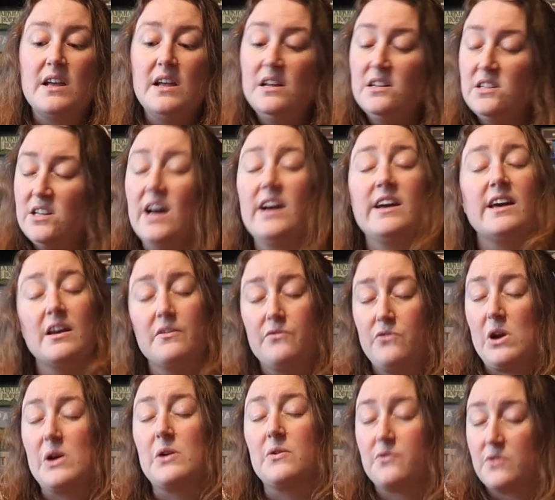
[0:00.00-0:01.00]
it can get
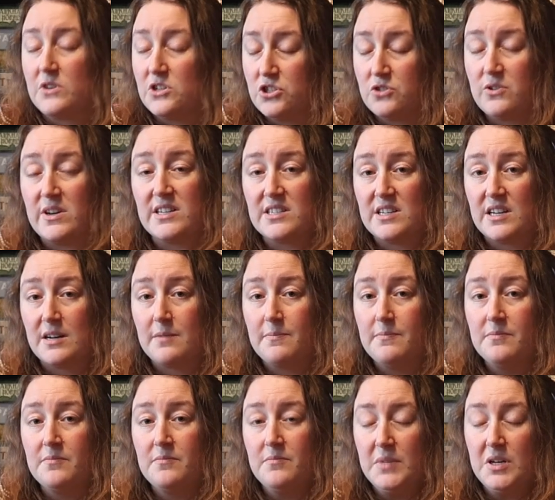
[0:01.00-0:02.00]
very frustrating
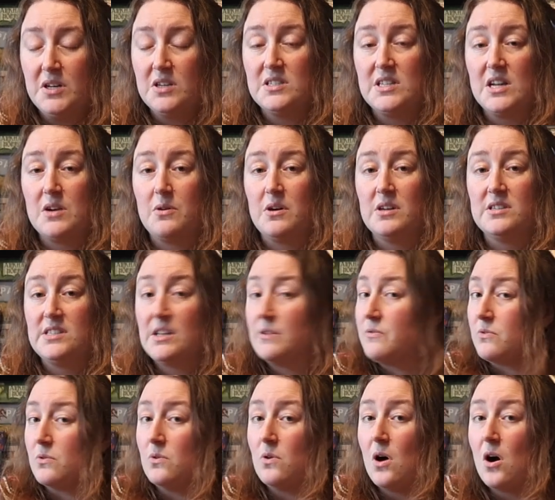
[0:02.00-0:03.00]
because there are
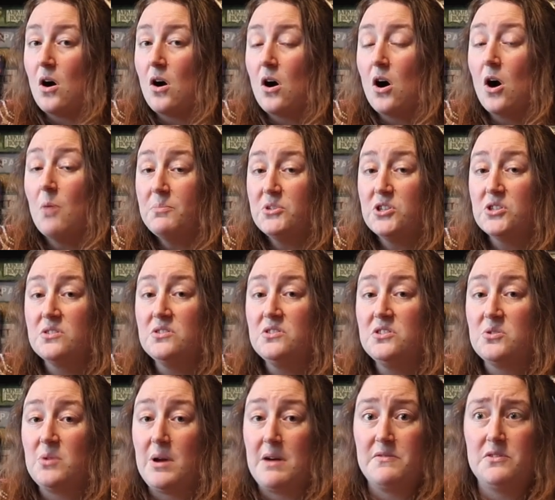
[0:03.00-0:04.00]
several
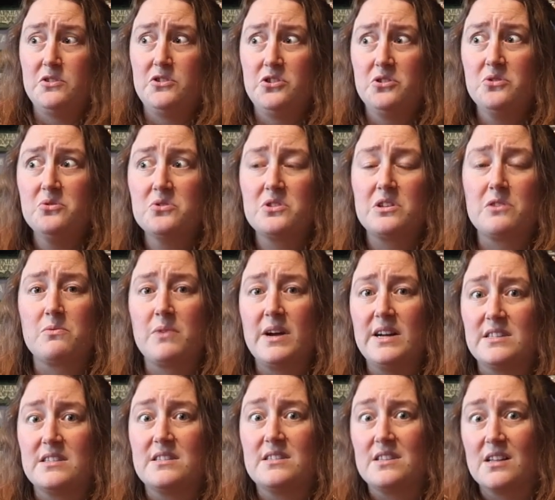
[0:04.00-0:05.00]
options. You have to choose the
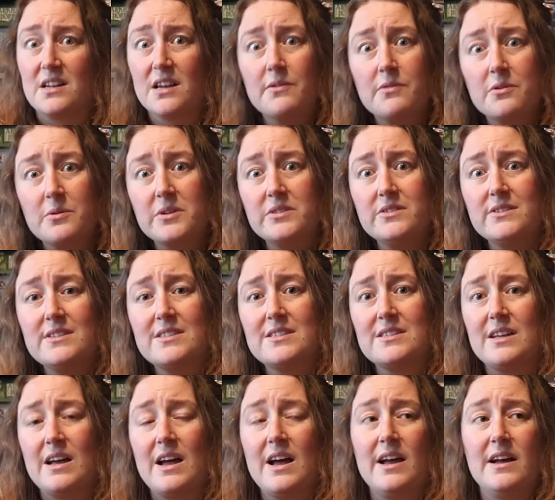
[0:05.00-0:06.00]
right
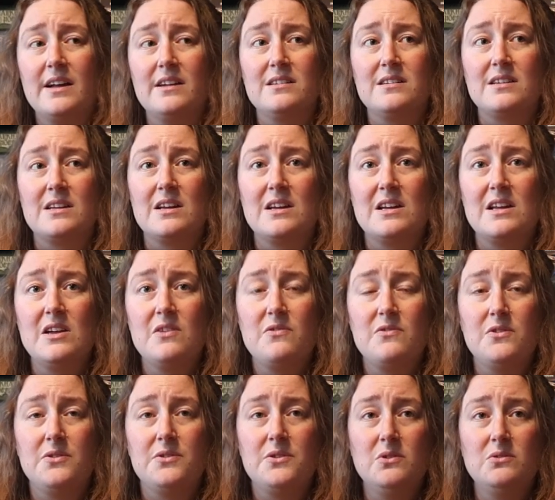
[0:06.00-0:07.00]
deliverance, and
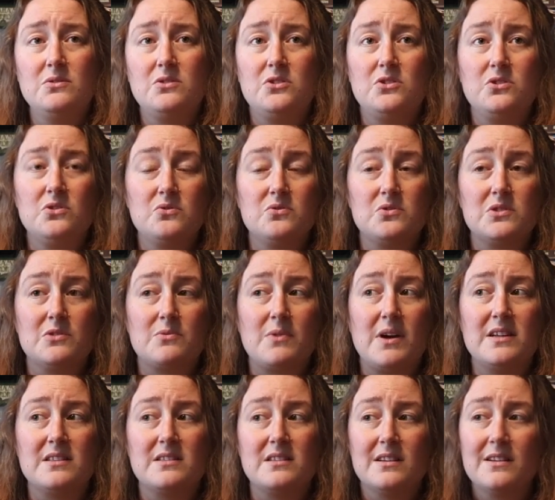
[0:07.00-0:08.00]
if you don't choose the
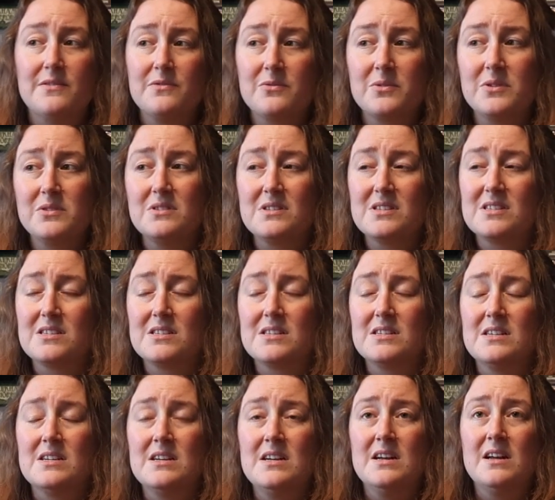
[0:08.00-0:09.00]
right deliverance,
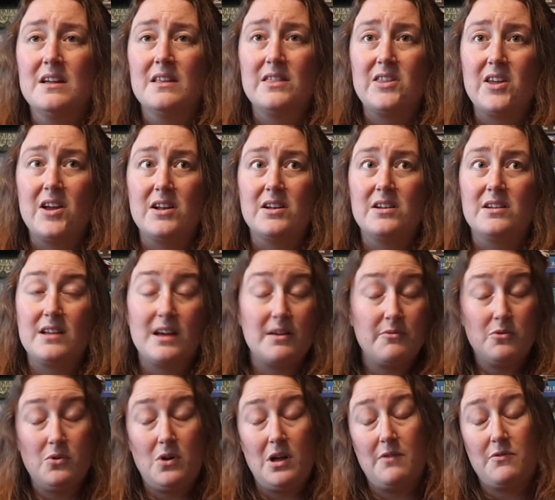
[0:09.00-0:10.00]
then that
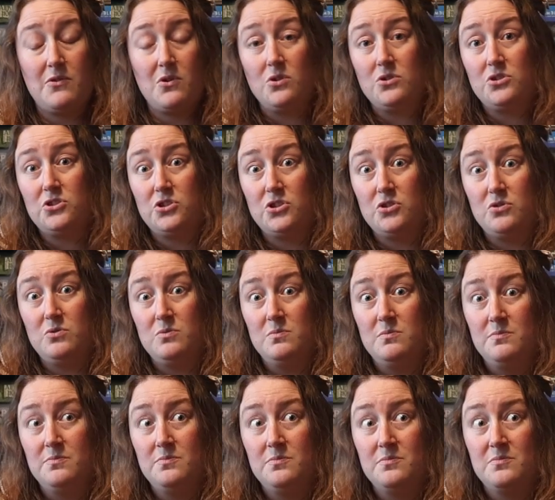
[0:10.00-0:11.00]
will have cost you
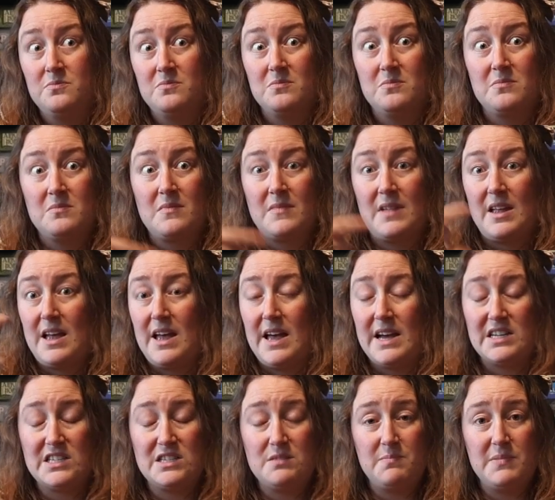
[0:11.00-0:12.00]

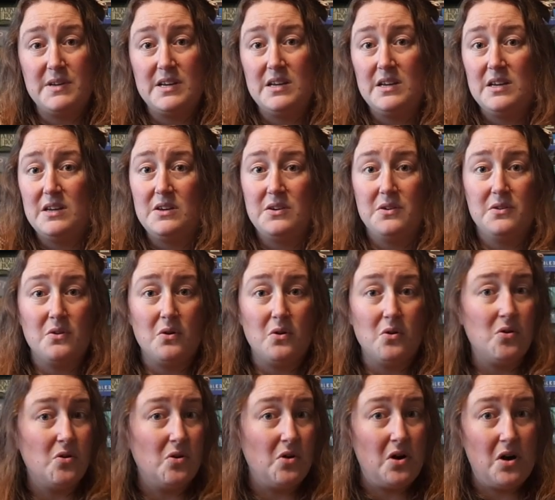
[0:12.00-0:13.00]
XP
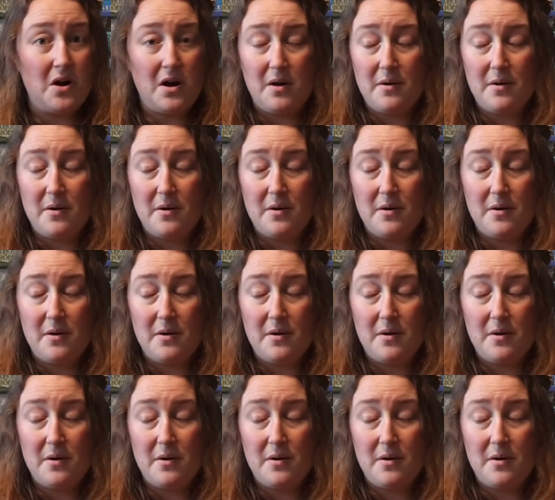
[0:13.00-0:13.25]
or